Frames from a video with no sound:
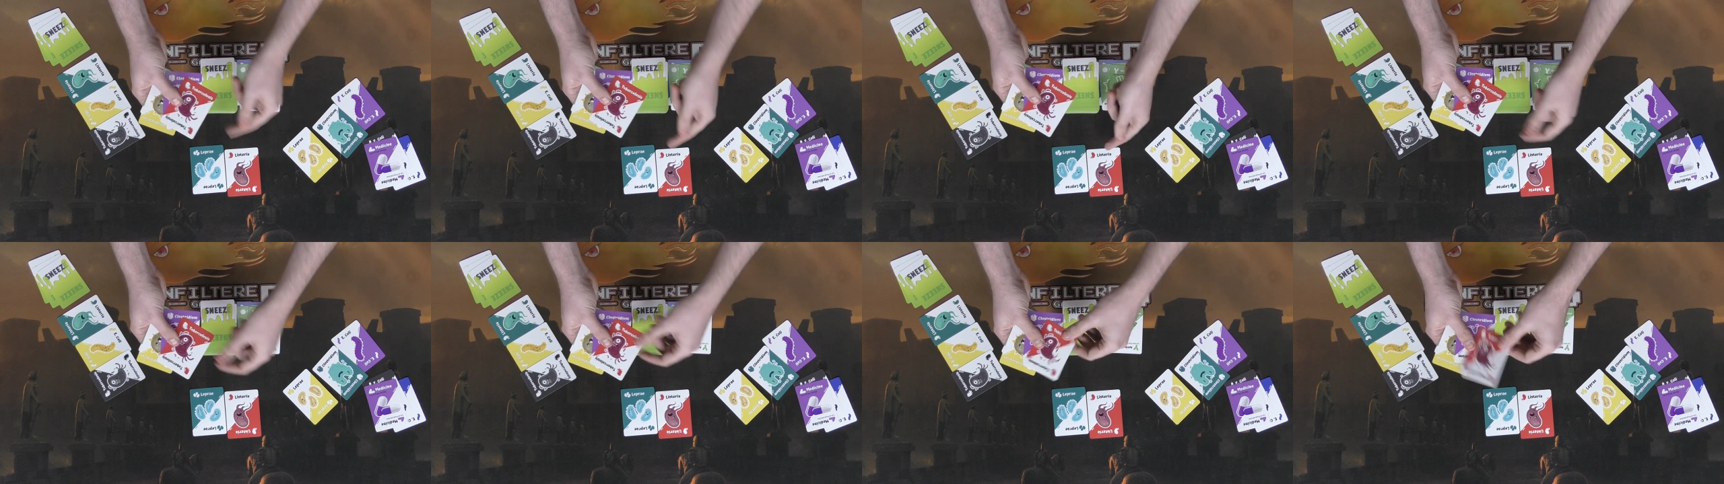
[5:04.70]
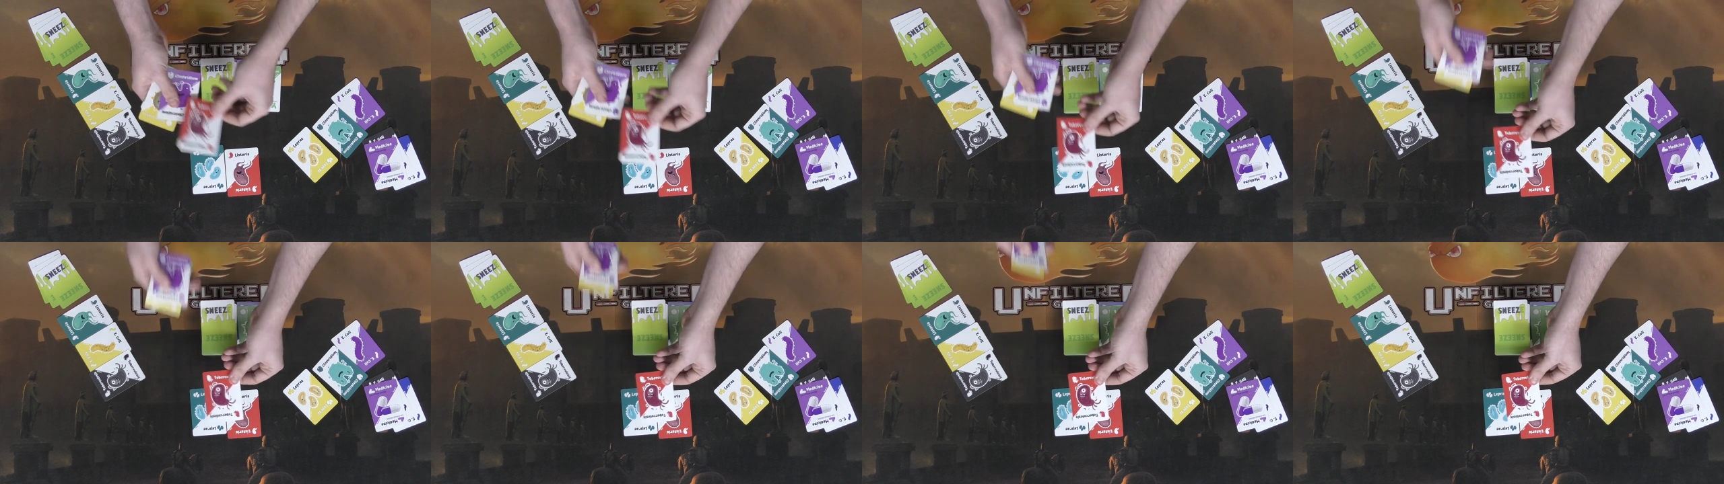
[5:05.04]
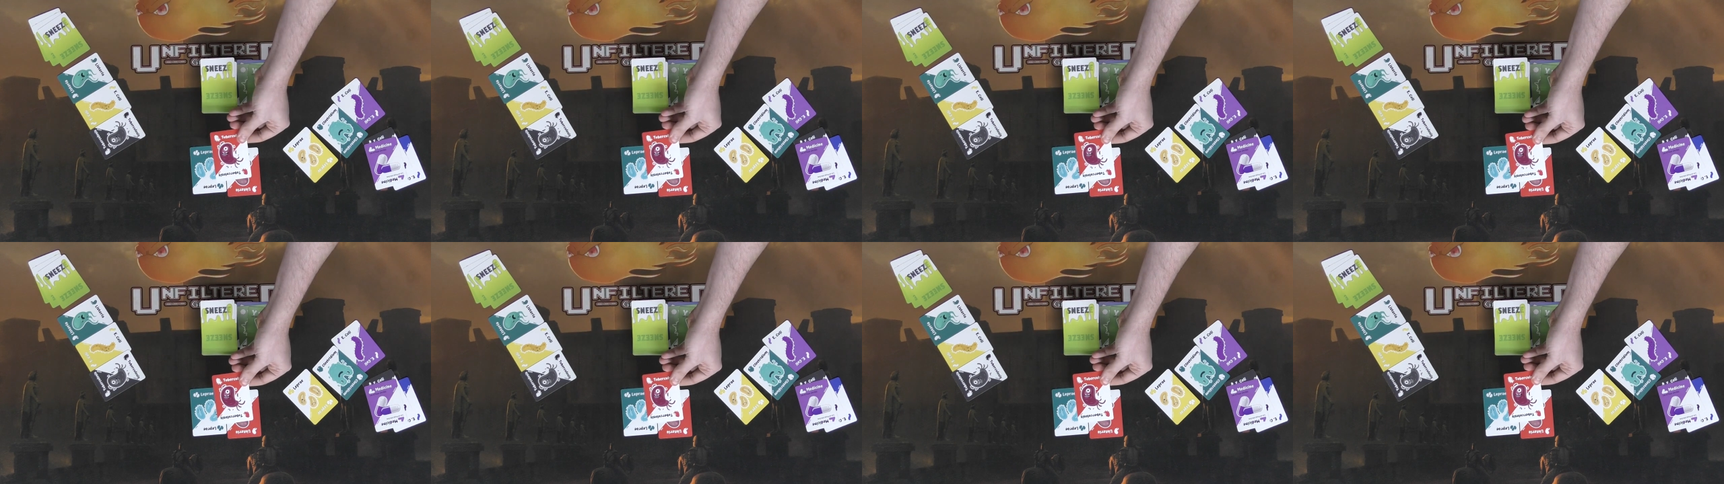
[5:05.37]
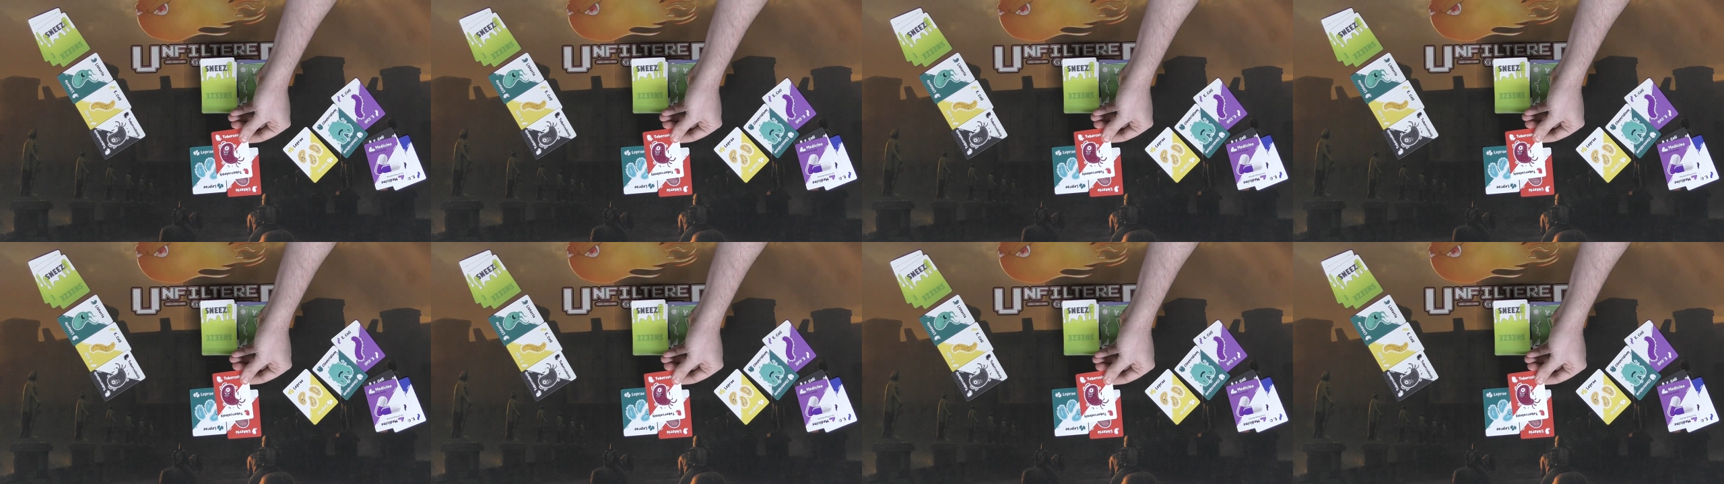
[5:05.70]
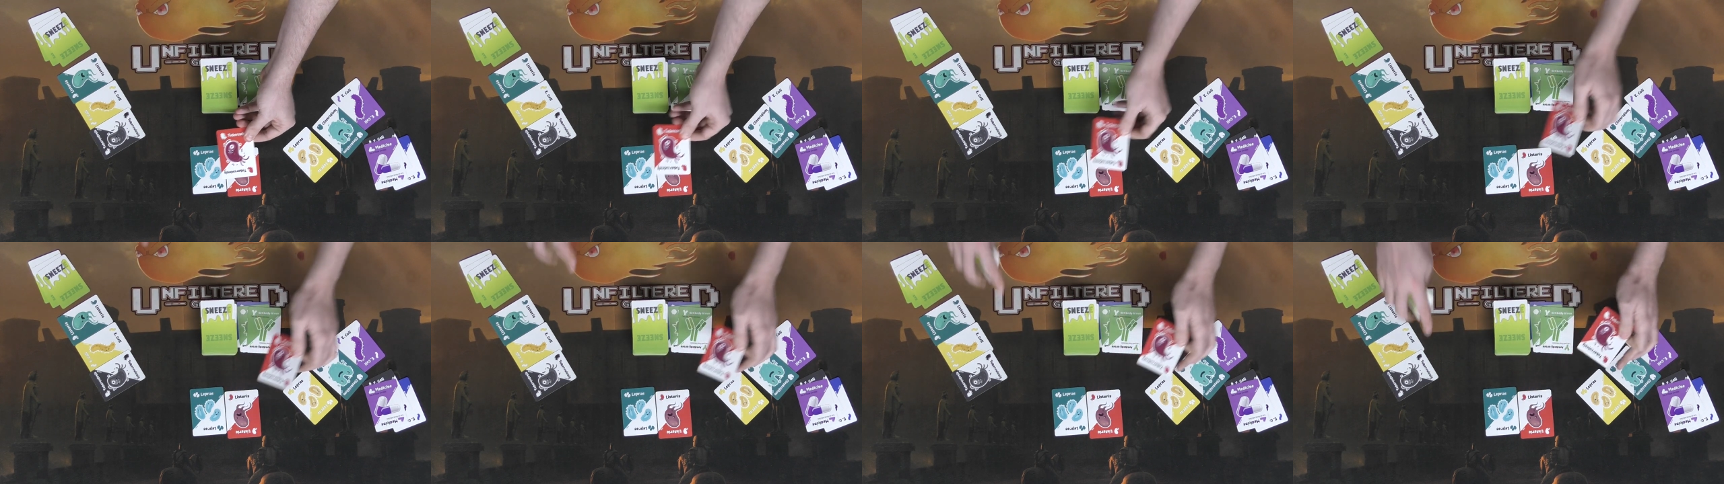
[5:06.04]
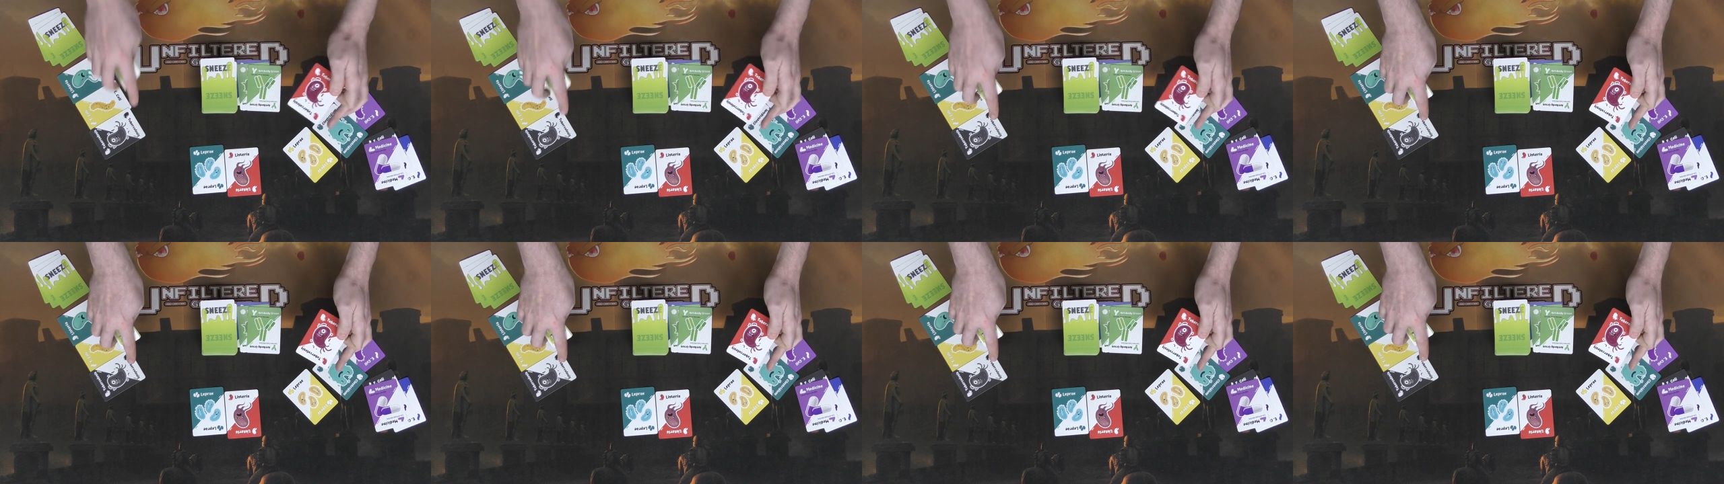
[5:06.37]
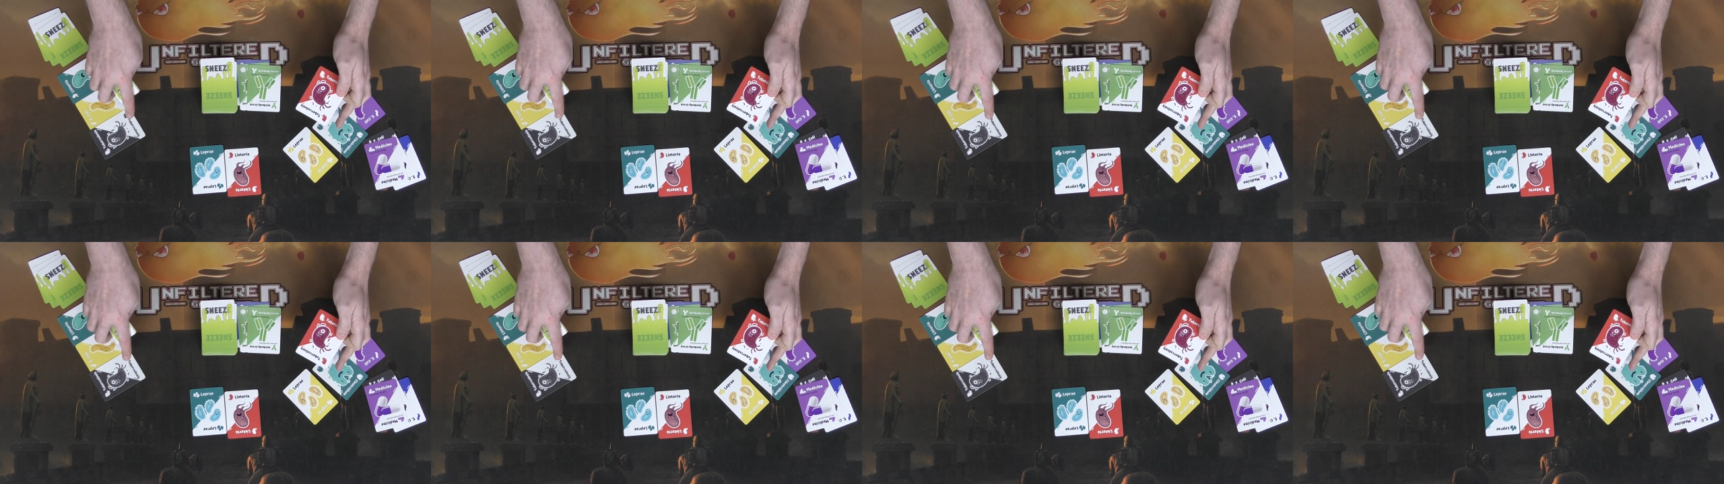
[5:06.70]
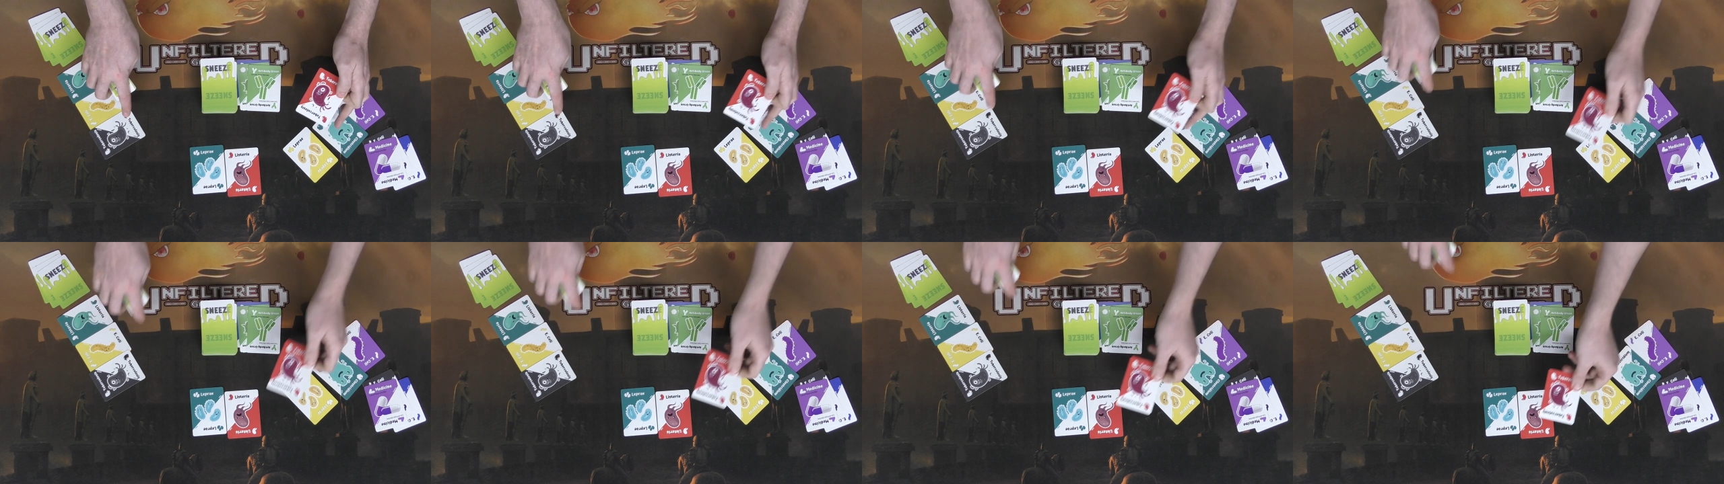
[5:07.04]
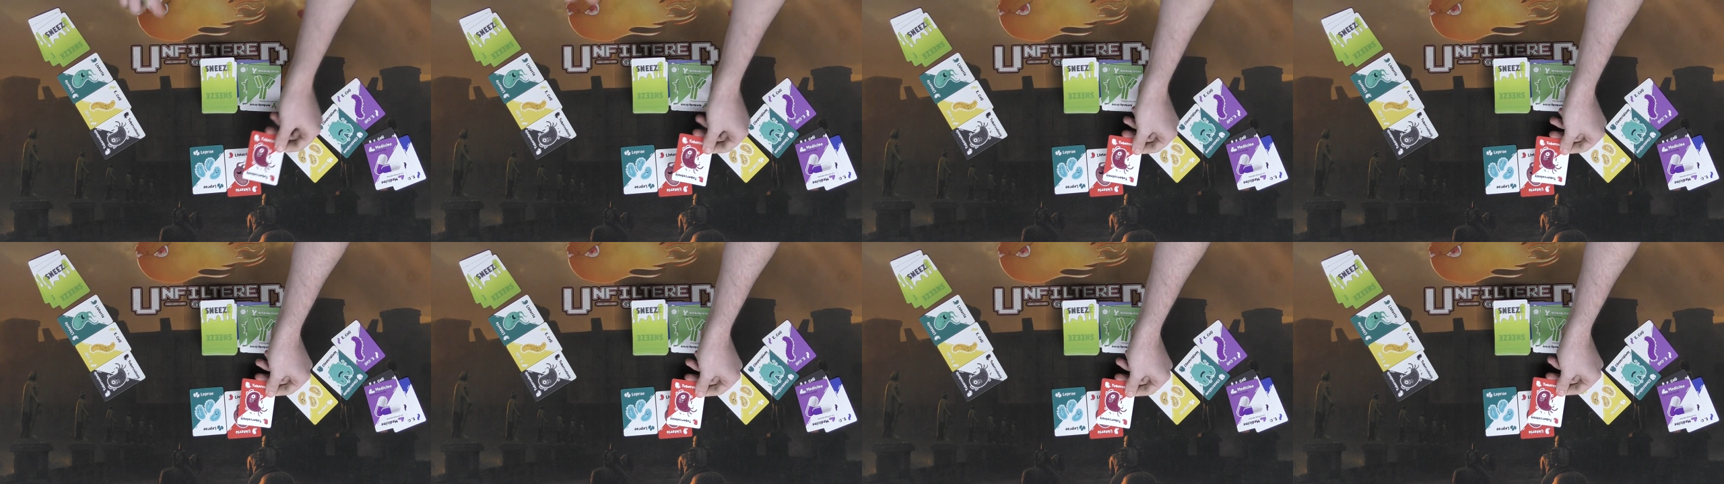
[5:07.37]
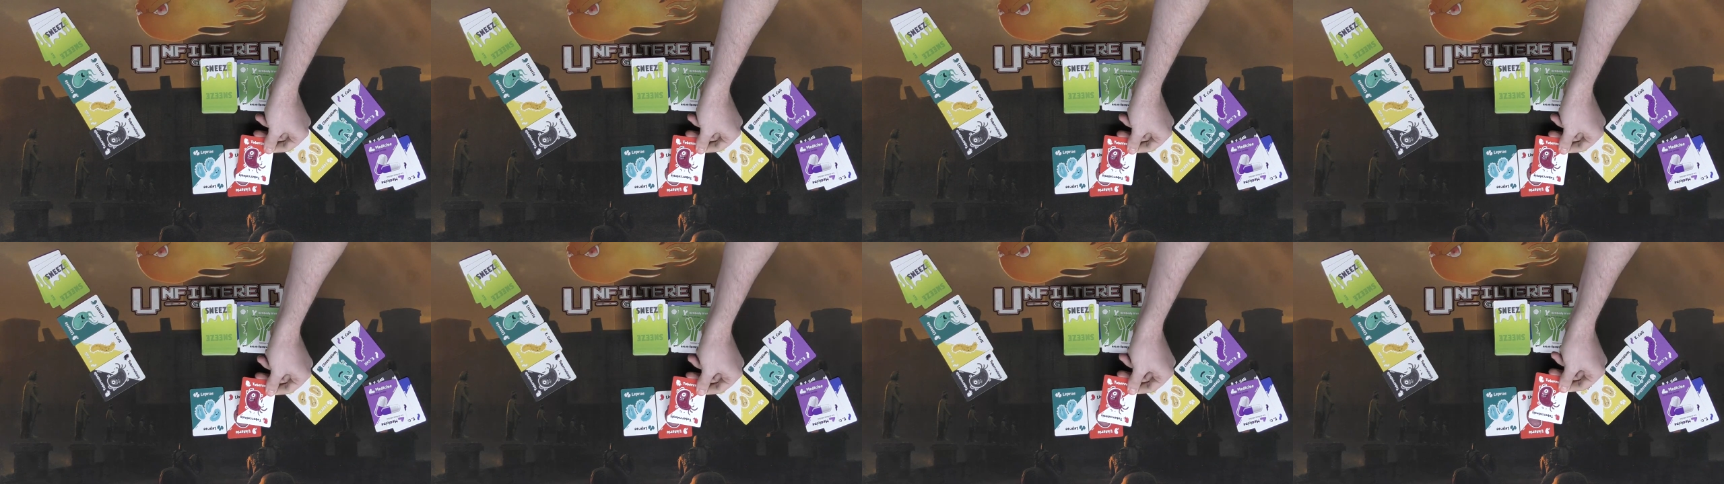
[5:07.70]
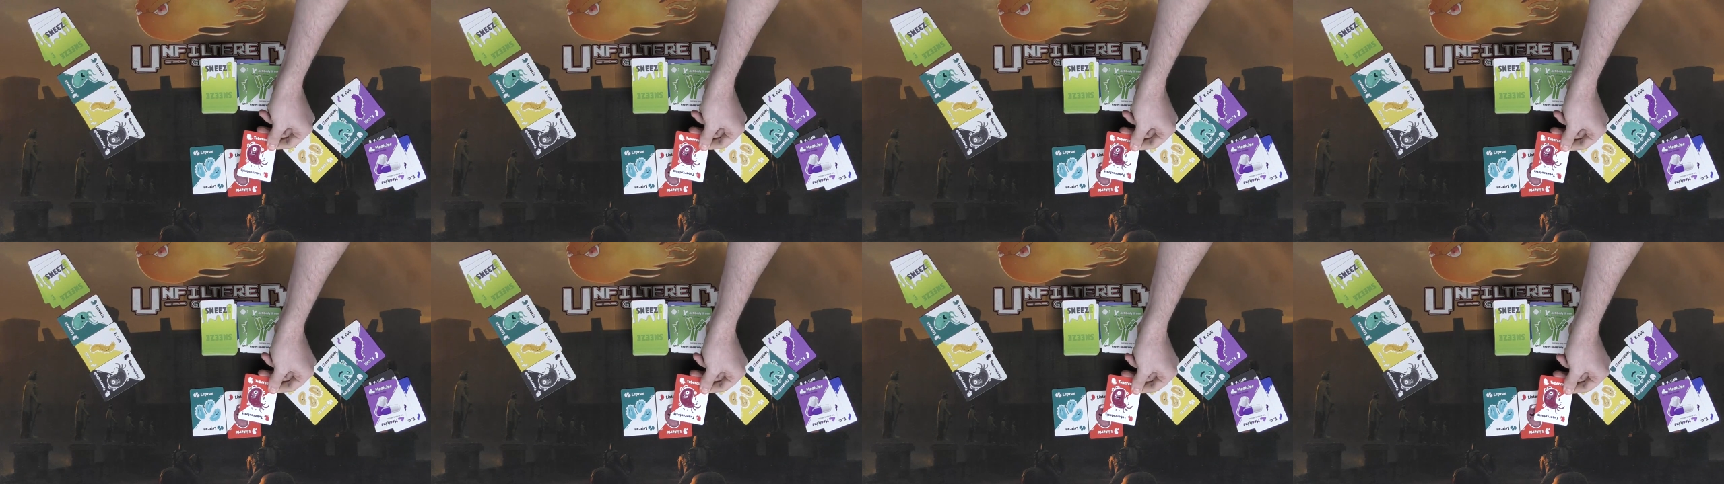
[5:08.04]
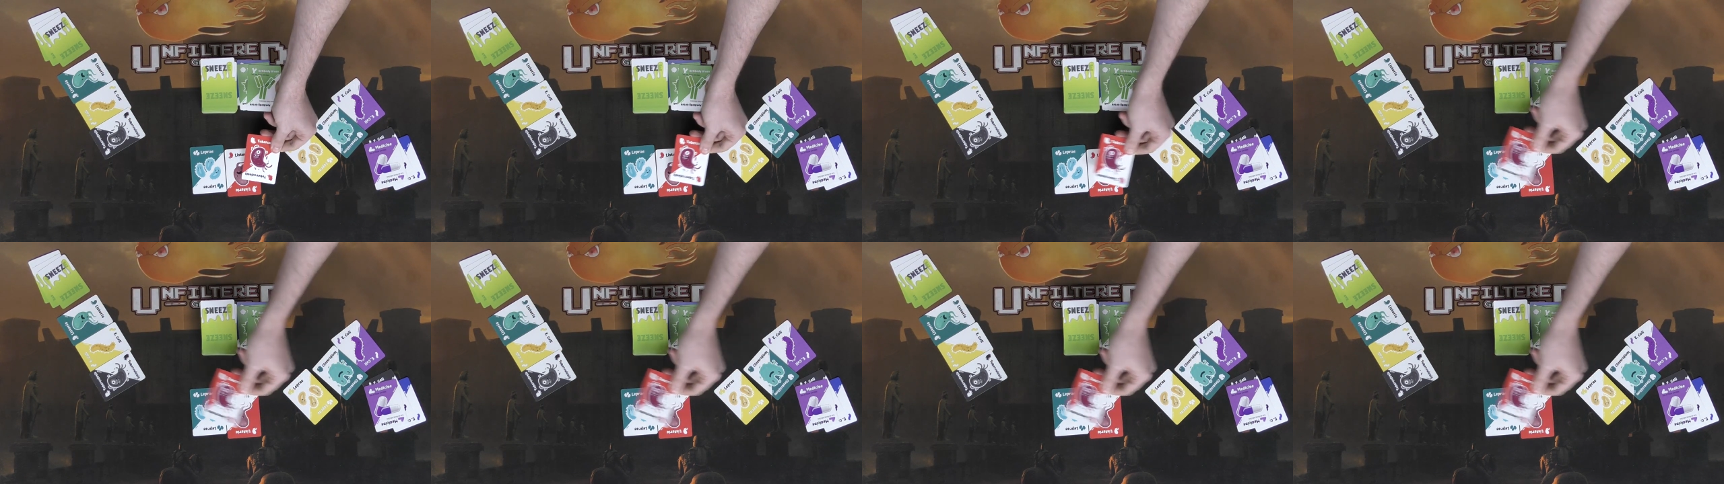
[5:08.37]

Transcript: (no speaker visible)